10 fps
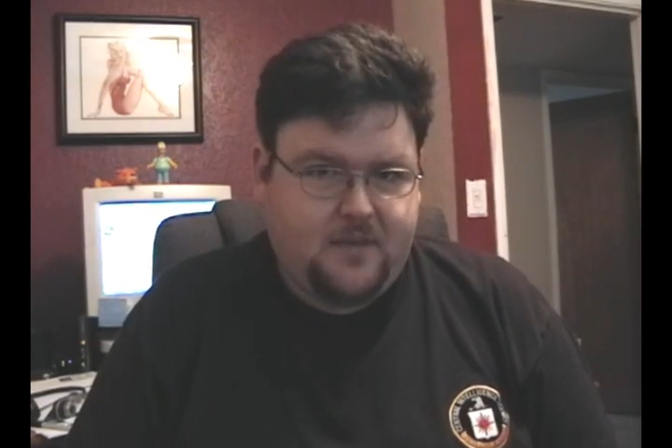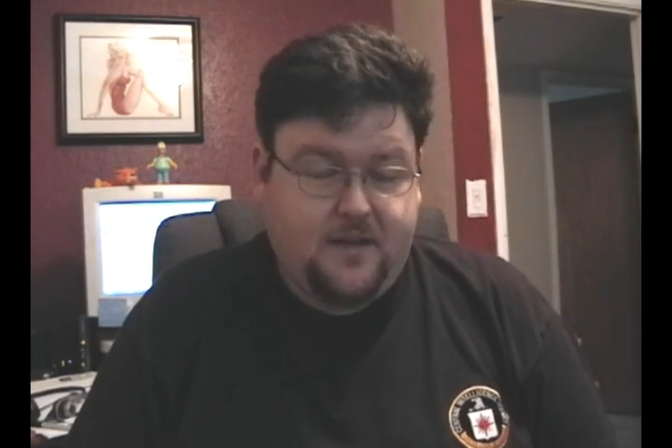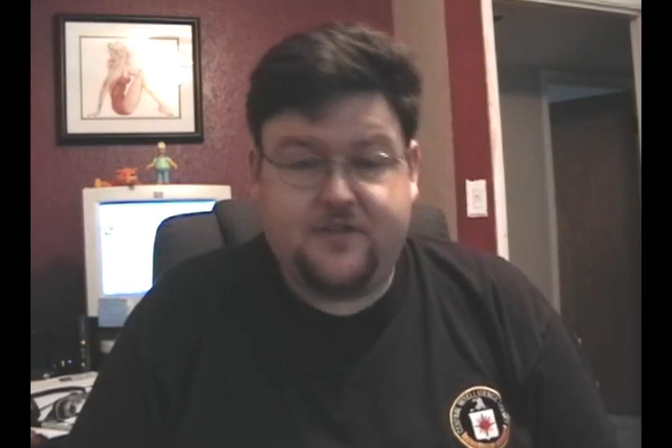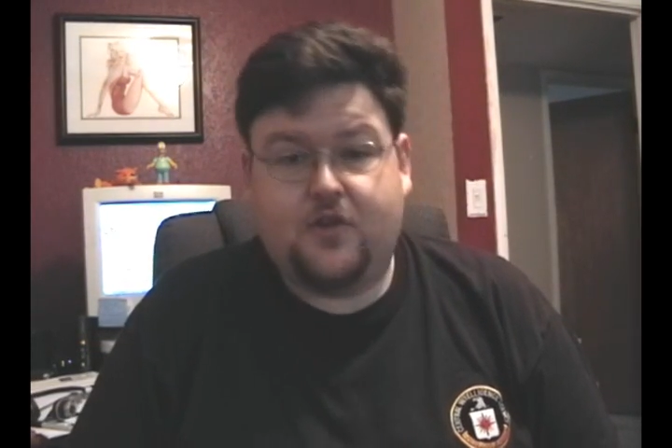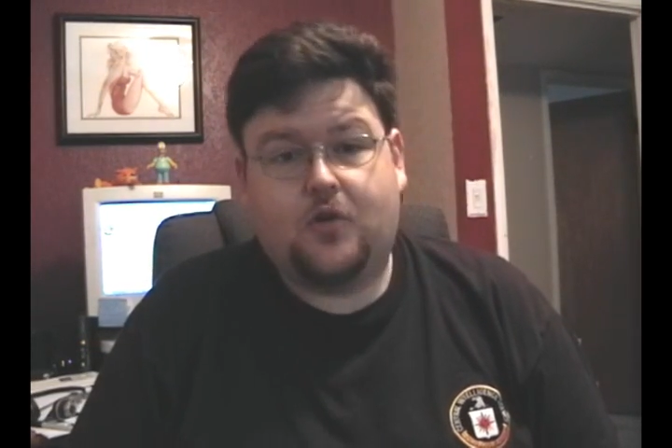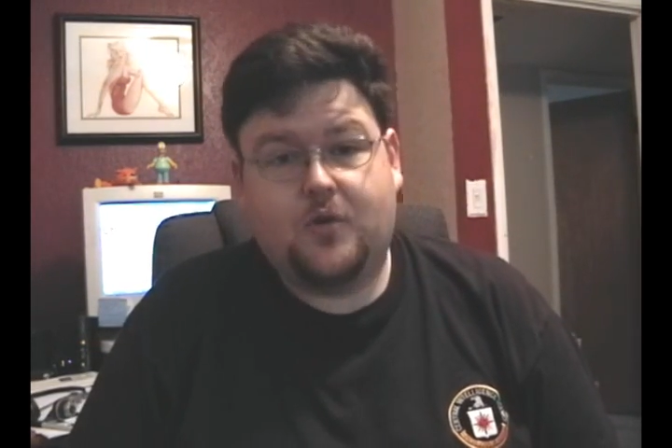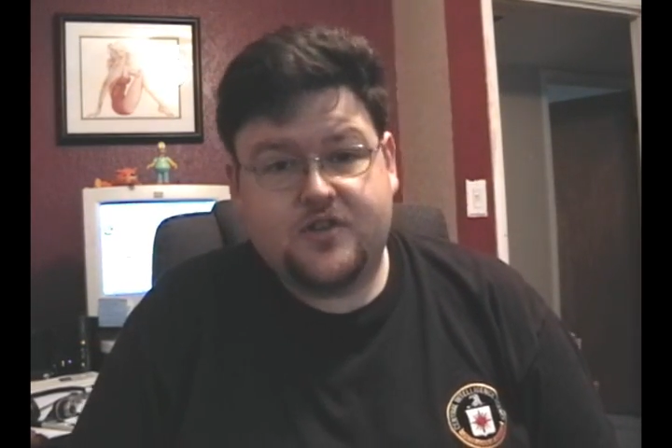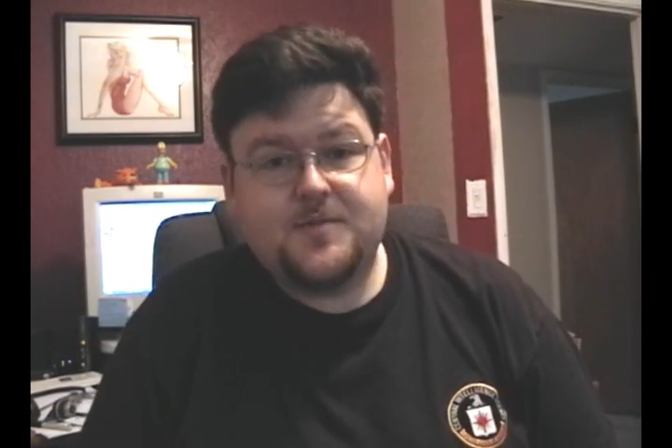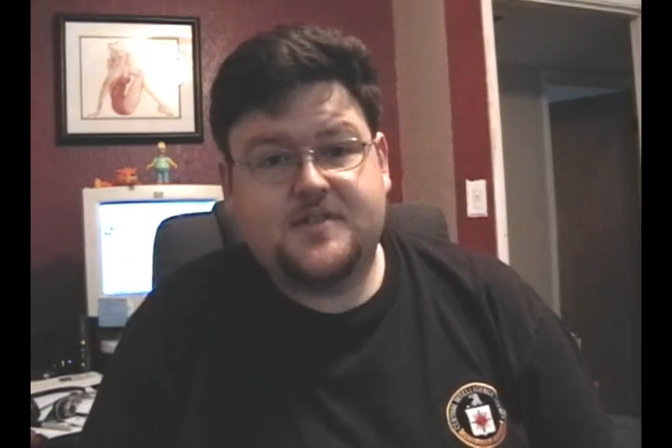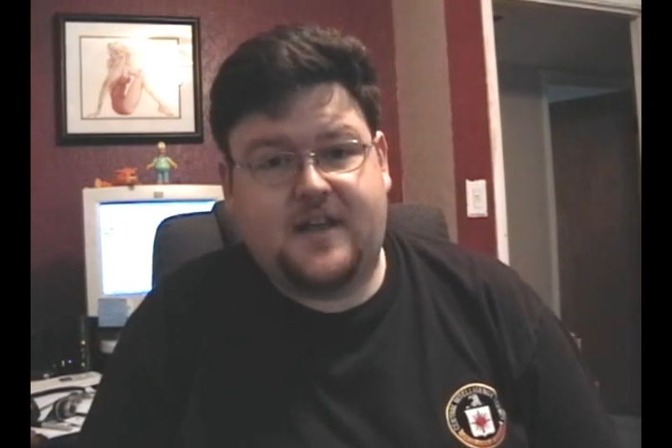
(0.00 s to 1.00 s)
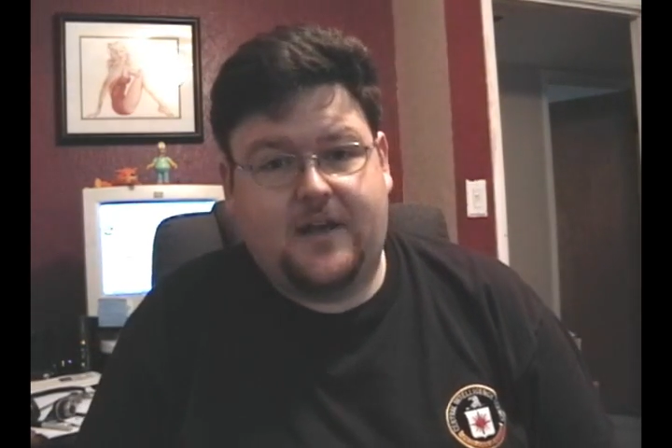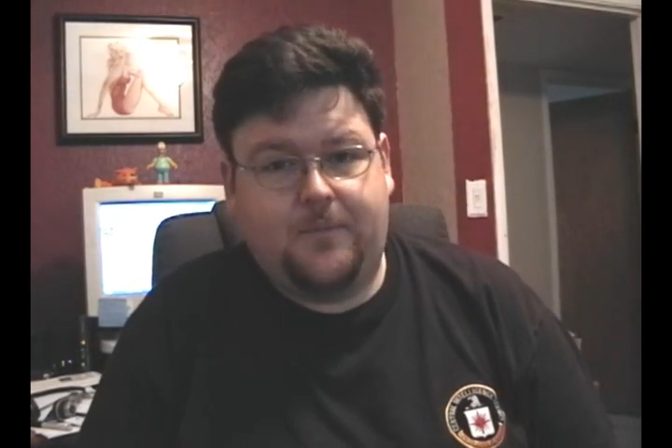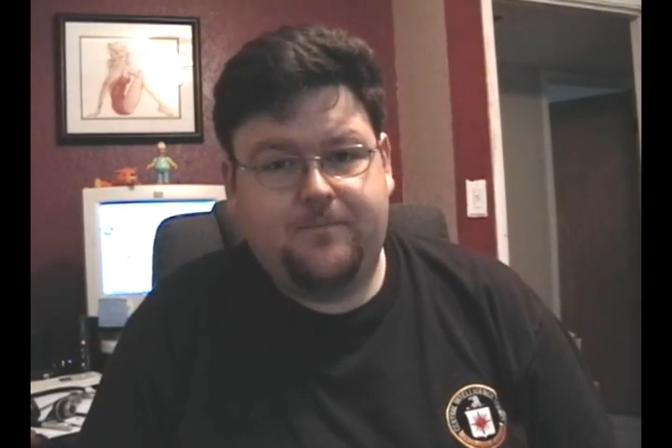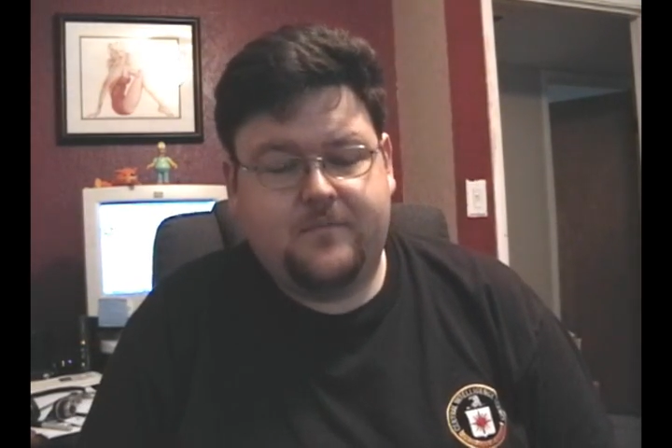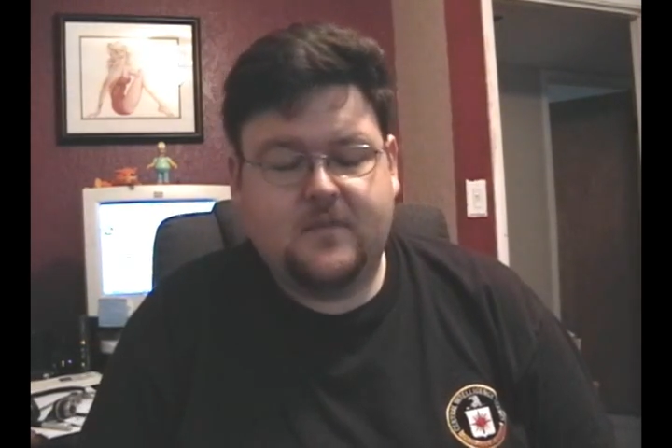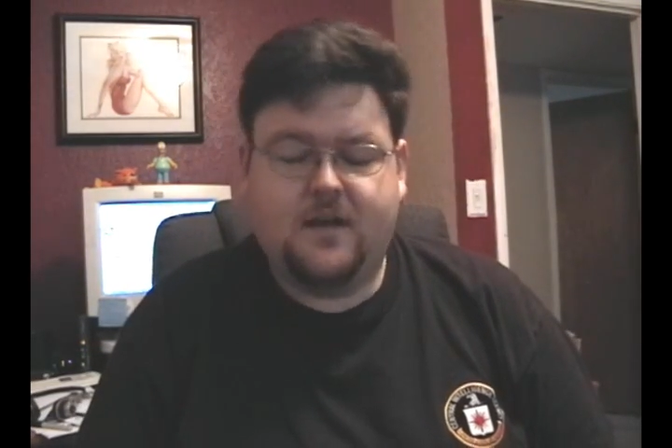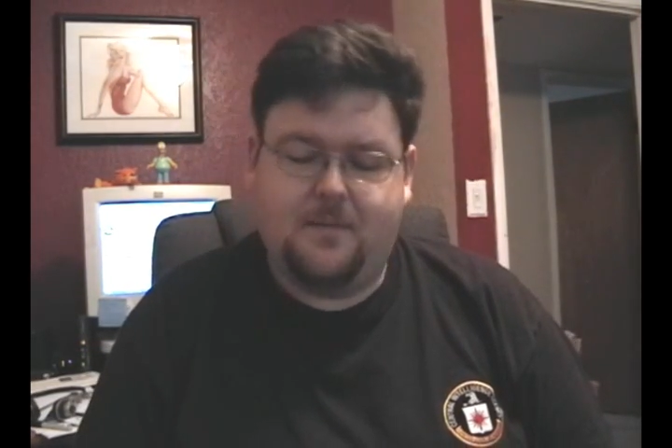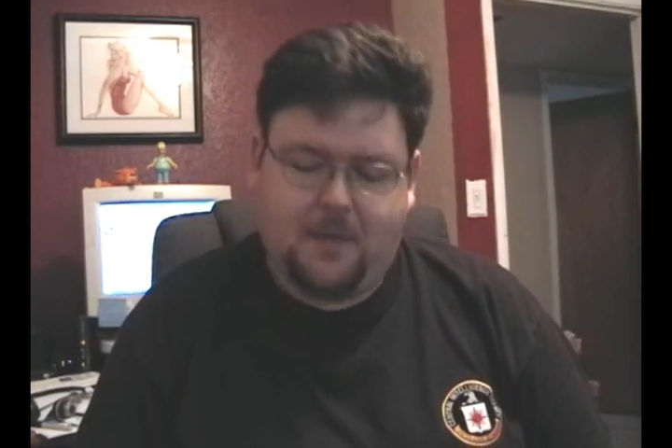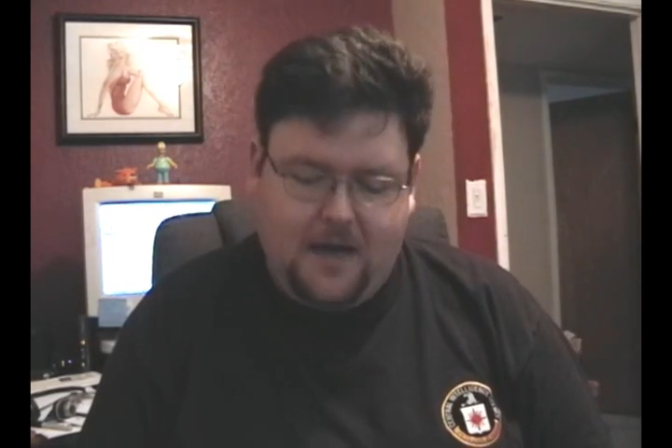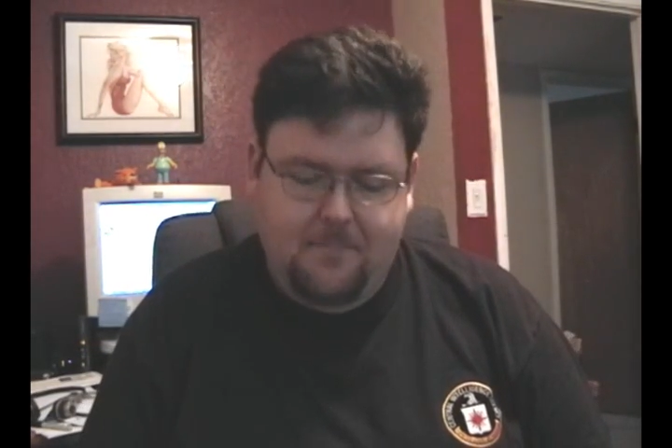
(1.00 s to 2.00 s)
It's their Christmas ale. I
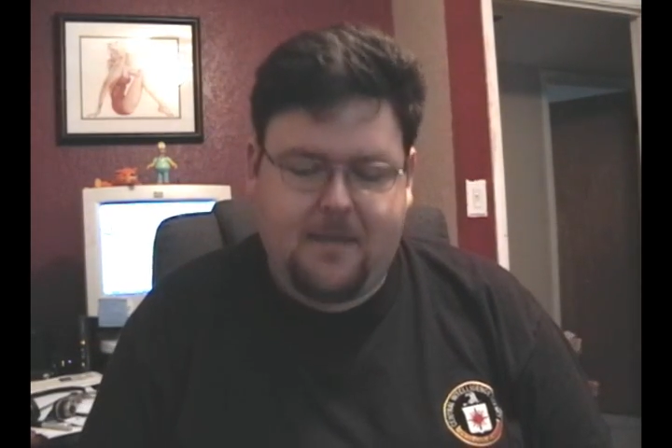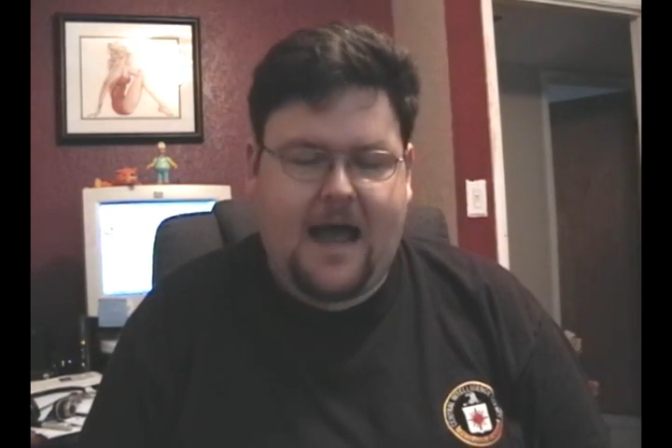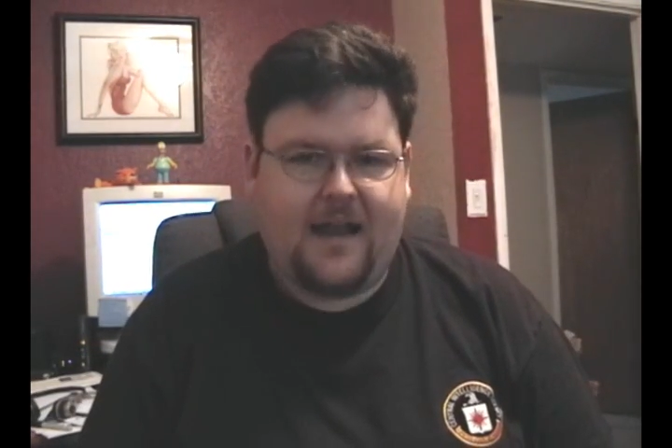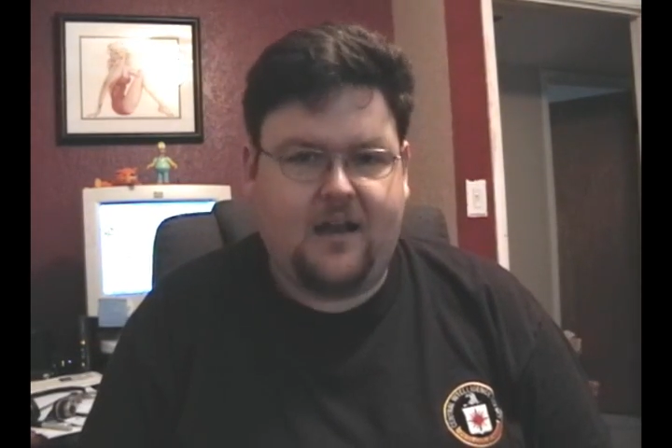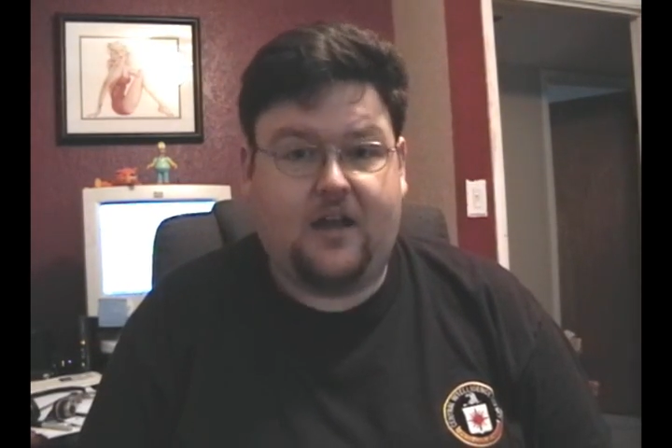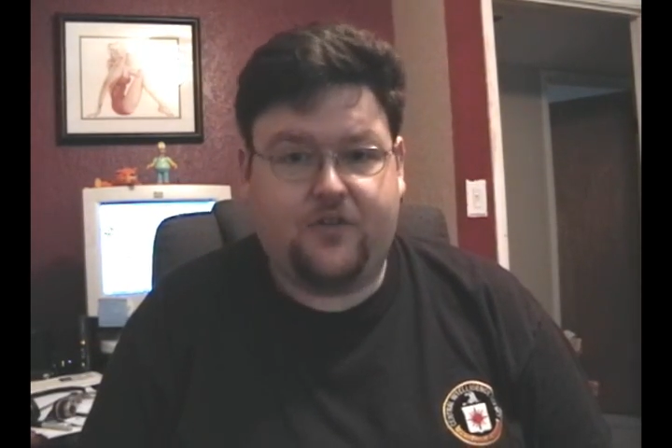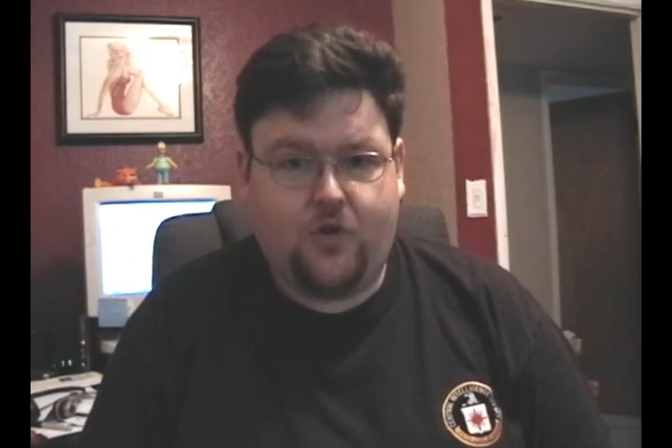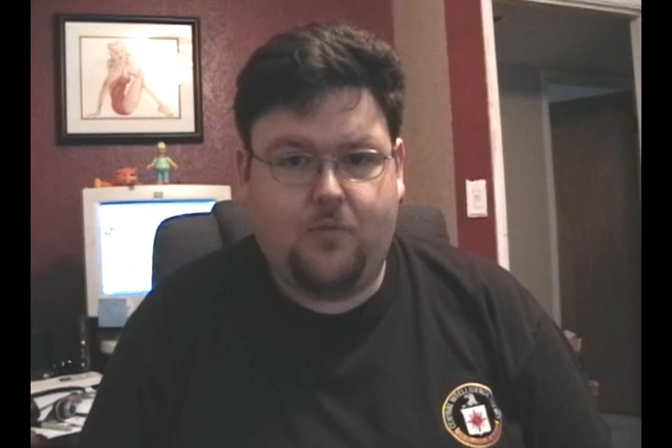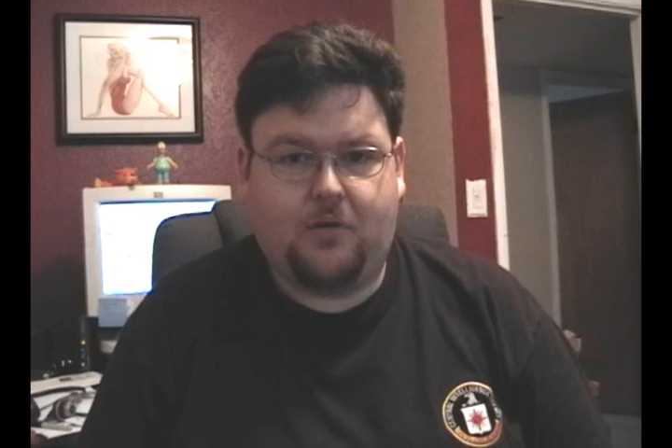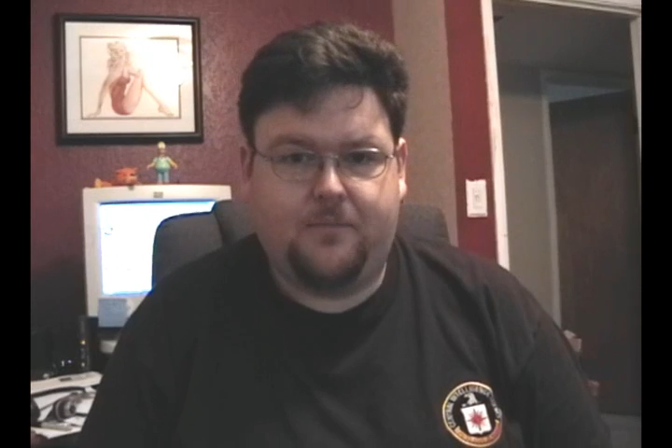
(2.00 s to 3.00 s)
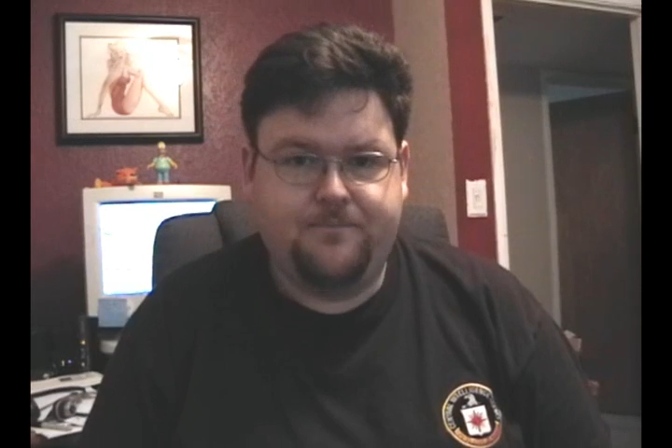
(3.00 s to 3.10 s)
bought it back in October.